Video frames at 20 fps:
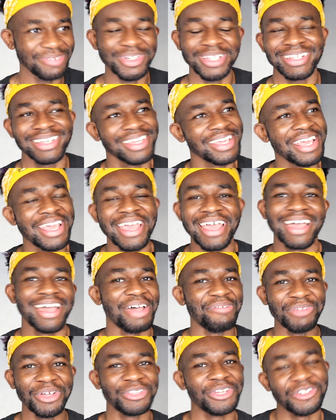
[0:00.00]
but
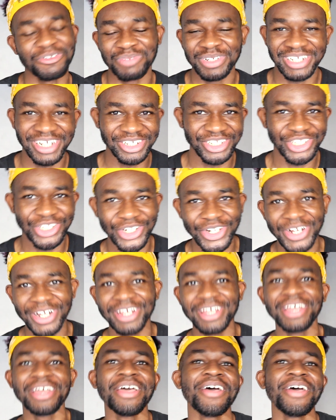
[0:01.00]
I'm not 100% sure.